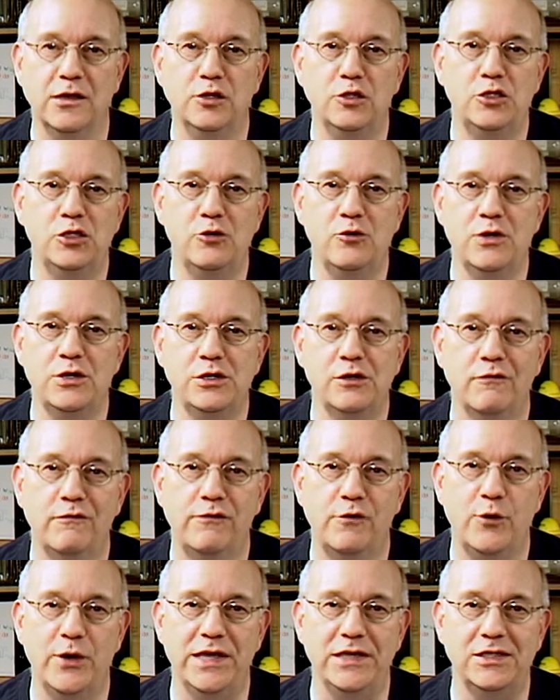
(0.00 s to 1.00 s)

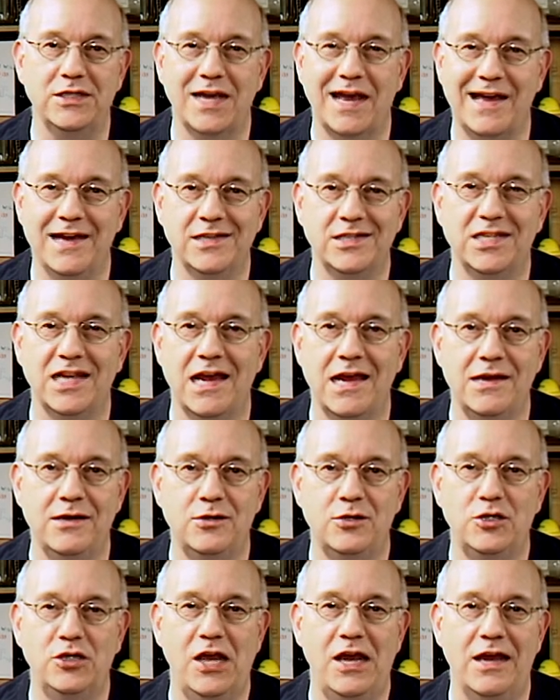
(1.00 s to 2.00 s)

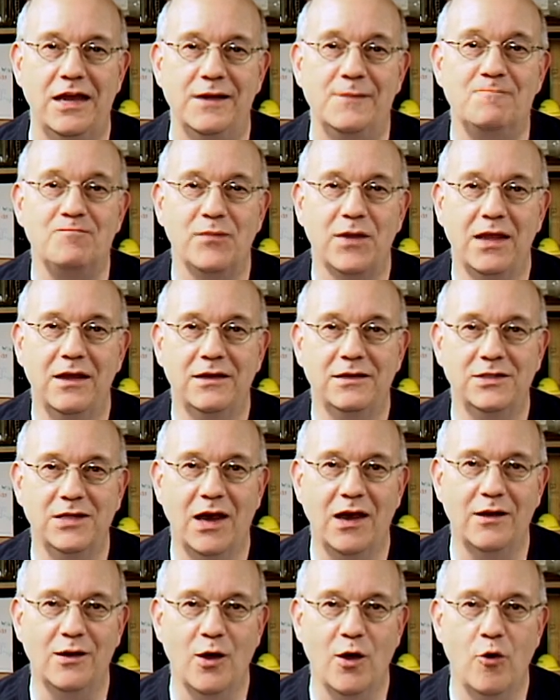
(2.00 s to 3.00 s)

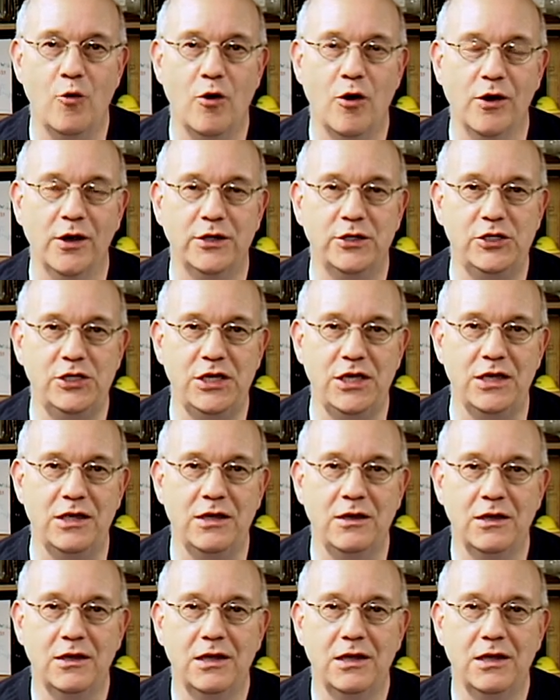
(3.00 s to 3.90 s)
jewishvoicesnj.org.